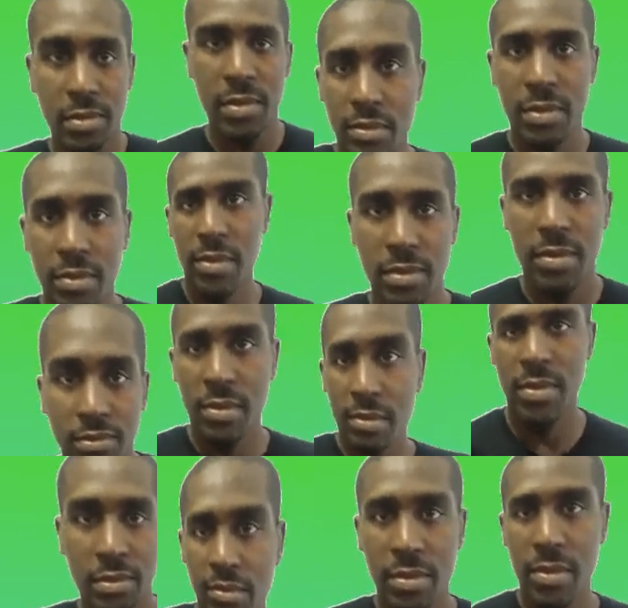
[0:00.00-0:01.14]
I don't know.
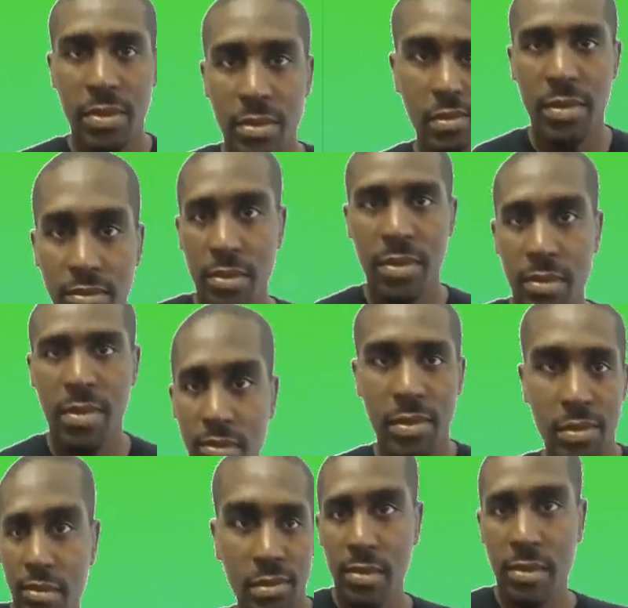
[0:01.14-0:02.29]
So
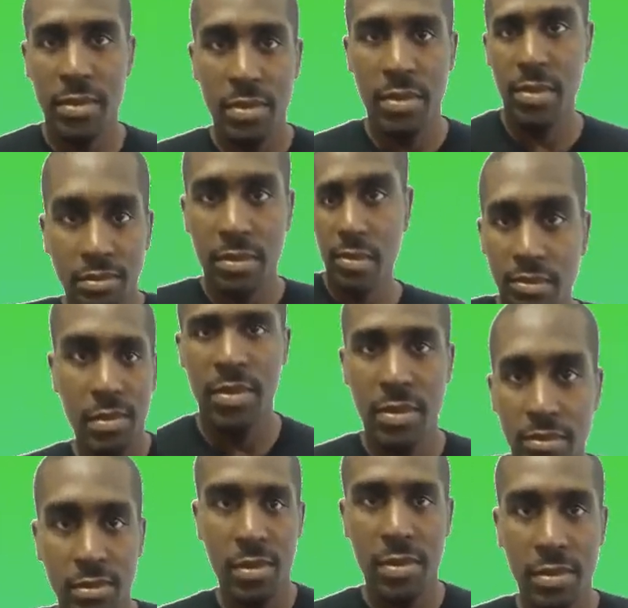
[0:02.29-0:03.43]
it's a paradox
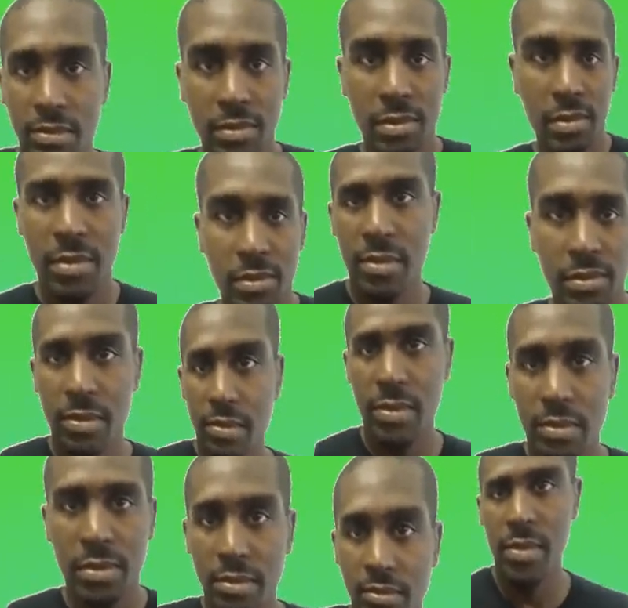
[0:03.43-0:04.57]
because you'd
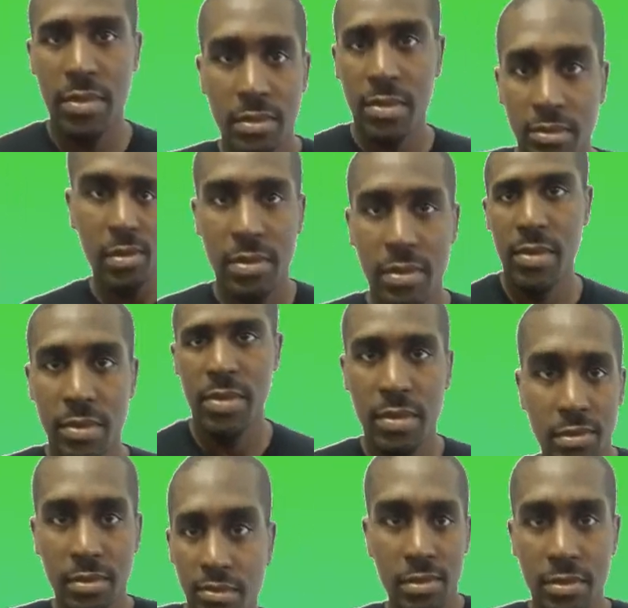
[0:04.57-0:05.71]
be
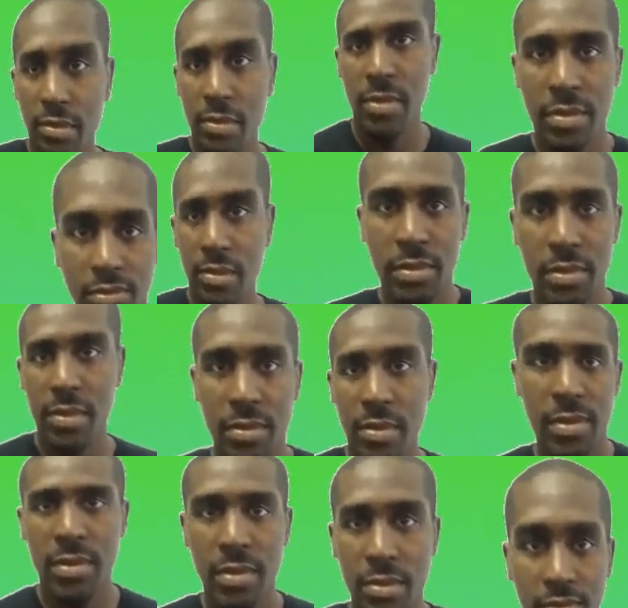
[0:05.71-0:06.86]
godophiliac
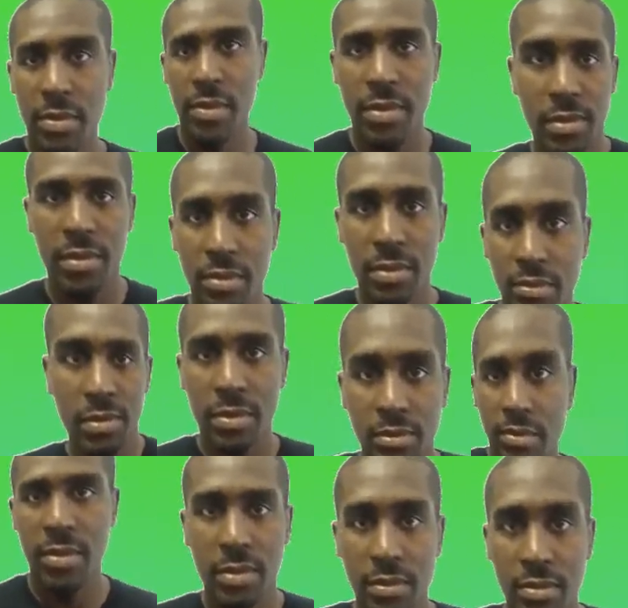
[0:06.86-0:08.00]
phobic.
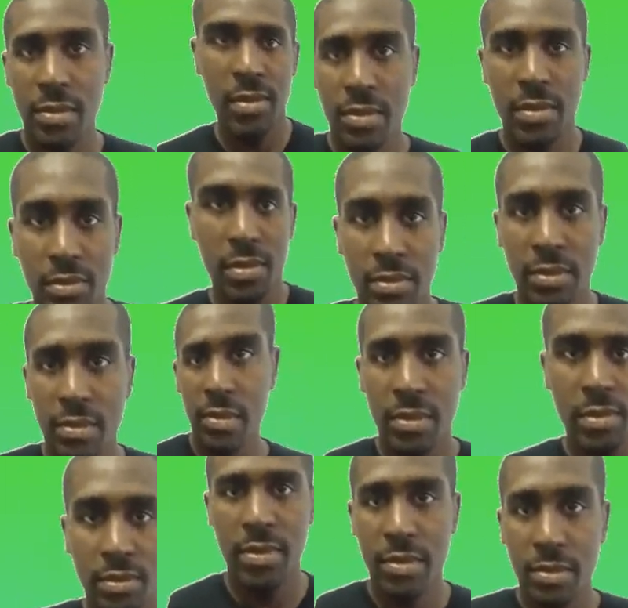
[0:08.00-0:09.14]
Doesn't make
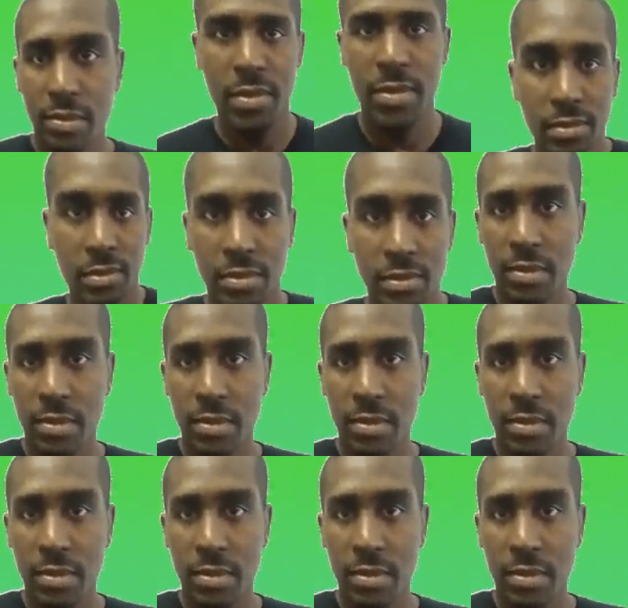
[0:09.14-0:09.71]
any sense.